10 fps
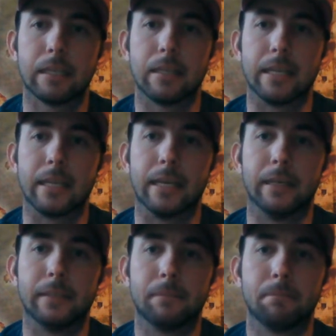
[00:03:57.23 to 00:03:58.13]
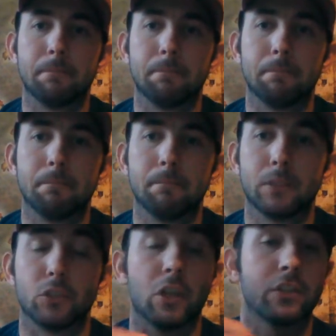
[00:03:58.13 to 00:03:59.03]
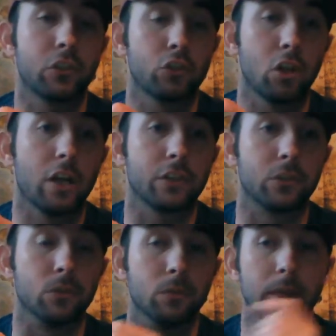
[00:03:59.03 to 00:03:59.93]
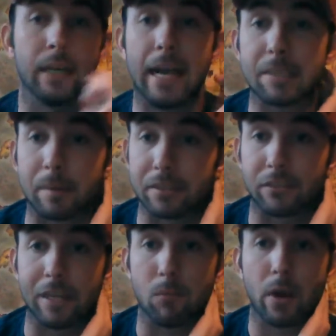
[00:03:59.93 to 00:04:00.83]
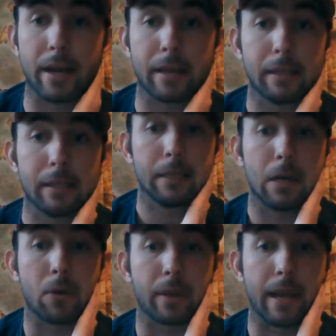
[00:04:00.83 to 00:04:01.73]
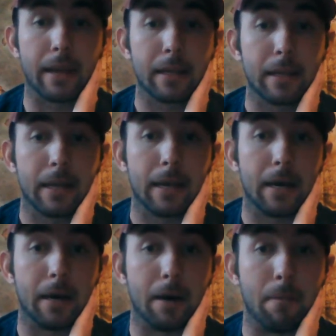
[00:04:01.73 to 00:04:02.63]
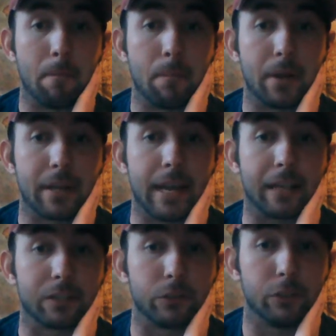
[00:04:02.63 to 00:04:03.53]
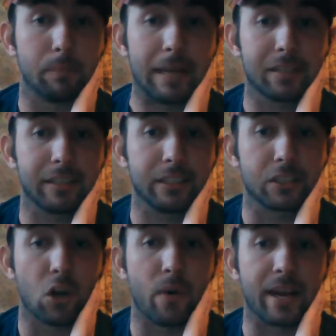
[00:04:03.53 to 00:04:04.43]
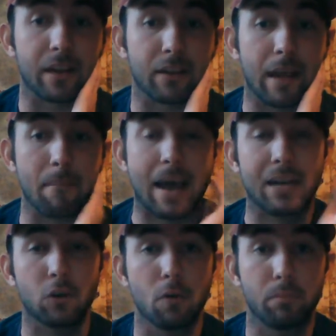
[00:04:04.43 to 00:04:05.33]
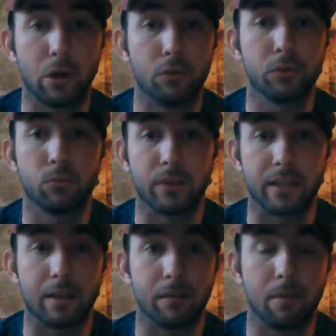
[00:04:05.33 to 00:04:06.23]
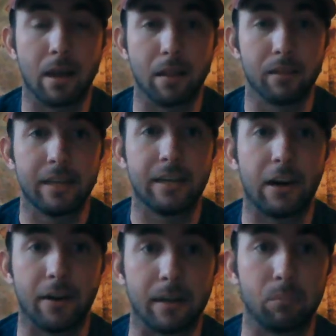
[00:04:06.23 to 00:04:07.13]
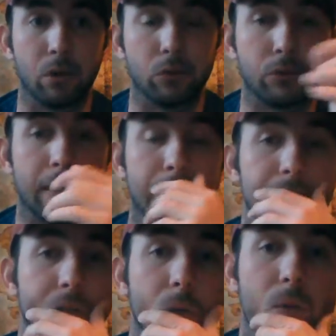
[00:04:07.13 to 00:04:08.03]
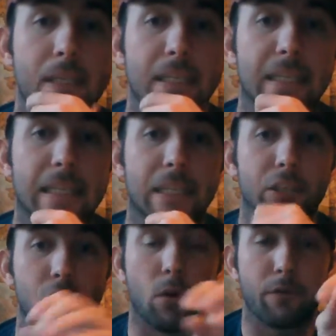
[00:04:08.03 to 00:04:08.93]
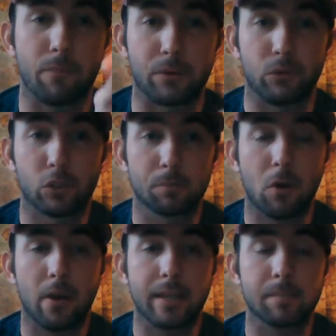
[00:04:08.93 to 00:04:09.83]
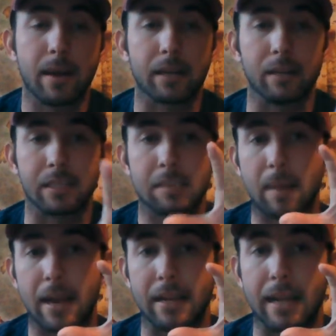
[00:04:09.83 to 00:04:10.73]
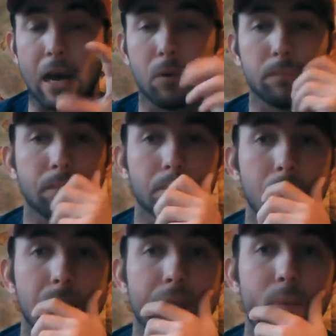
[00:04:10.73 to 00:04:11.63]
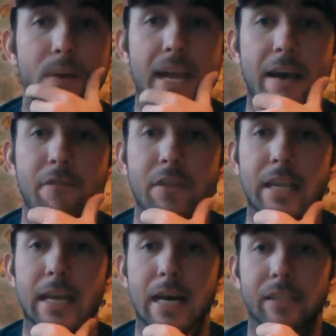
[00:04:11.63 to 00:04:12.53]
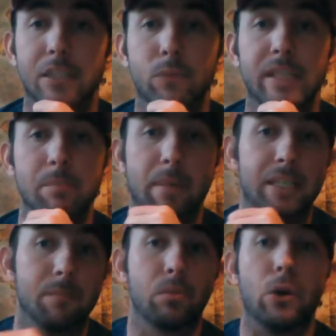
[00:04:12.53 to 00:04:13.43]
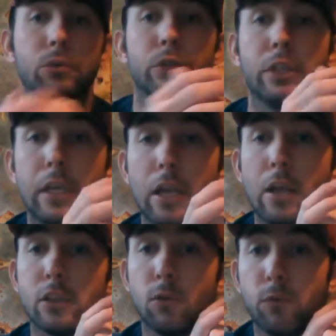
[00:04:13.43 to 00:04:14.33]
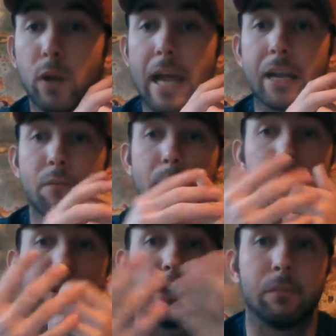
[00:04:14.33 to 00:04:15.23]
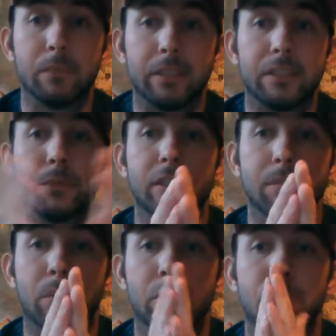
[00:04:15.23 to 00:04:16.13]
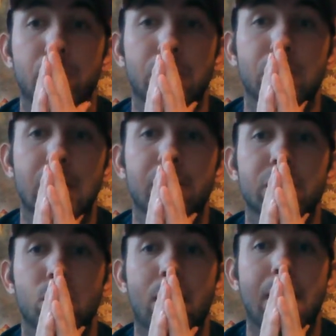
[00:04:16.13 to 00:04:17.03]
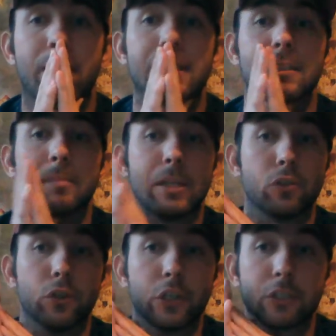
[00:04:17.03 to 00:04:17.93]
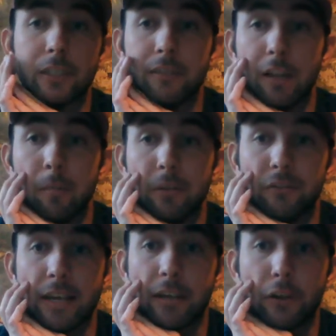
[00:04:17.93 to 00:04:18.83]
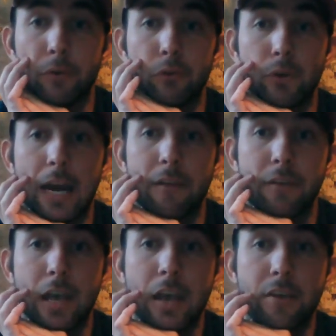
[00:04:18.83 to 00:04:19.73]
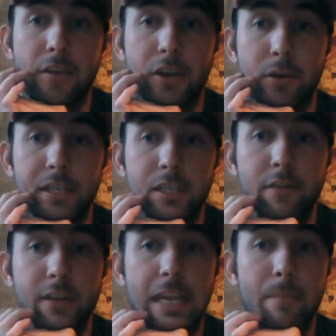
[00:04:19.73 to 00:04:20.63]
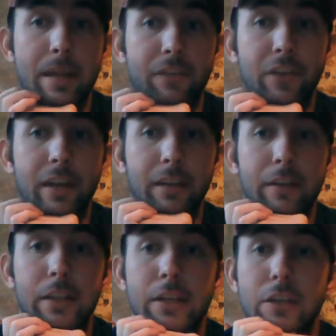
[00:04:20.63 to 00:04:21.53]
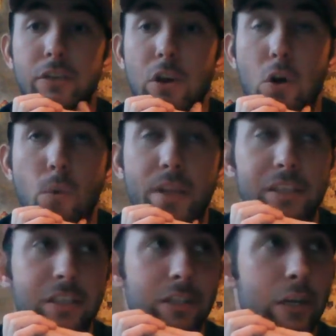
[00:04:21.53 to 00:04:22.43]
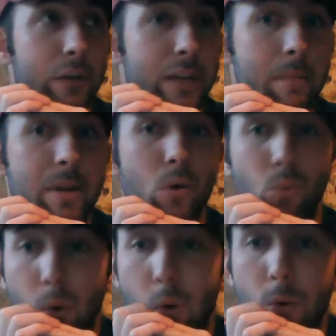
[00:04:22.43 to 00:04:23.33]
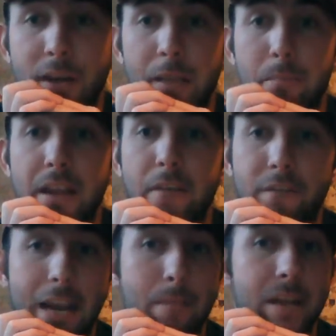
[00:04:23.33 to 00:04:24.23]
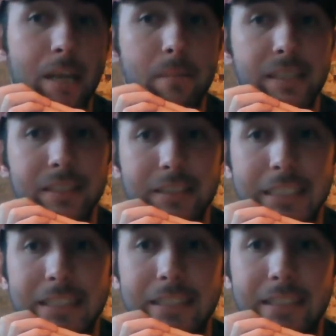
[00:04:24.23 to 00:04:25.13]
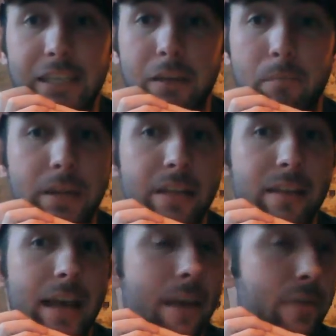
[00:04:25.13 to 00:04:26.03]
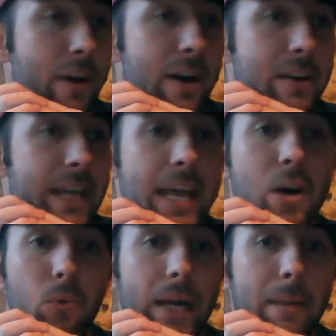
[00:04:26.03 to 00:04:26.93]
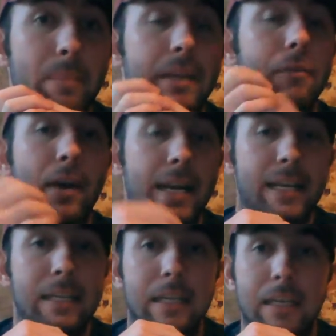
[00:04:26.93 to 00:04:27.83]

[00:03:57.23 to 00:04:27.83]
The sociological aspect is the same way. Okay. But yeah, so you're basically just going that macro approach with a literary approach, right? So you're going from this real small aspect and expanding out. And then we have the situation-based approach. So for lack of a better term, the situation-based approach covers the wide range of special hooks and developments that could drive the creation of a campaign setting. So this is literally, it could be a war, it could be a famine, it could be diseases, it could be that the undead are rampant, right?